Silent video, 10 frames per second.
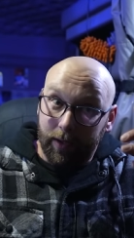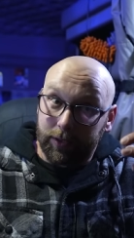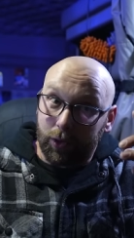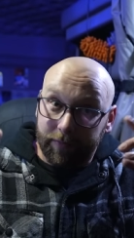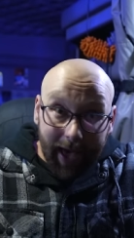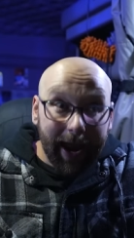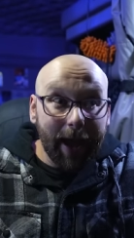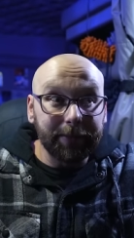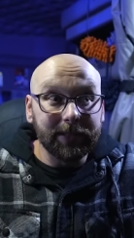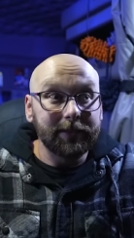So if that
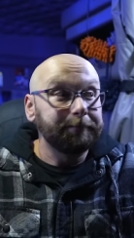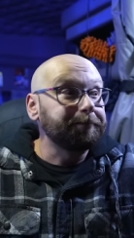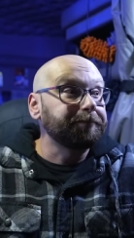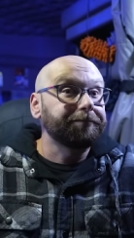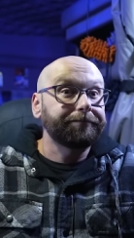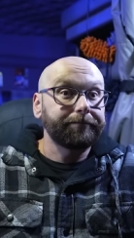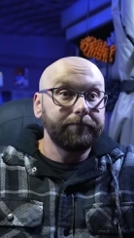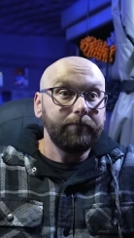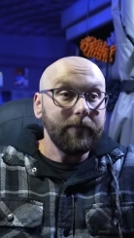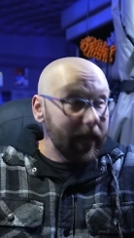happens,
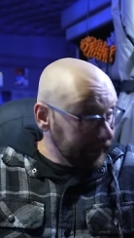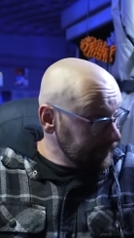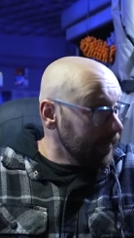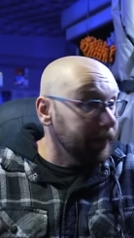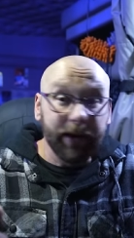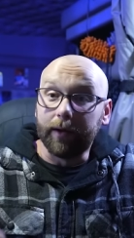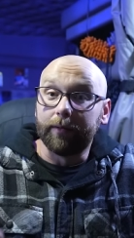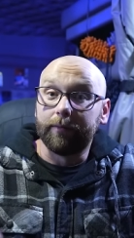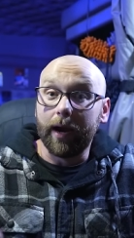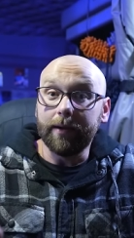at least I'm here,
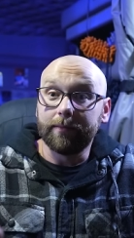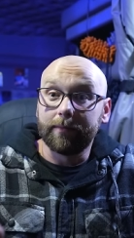right?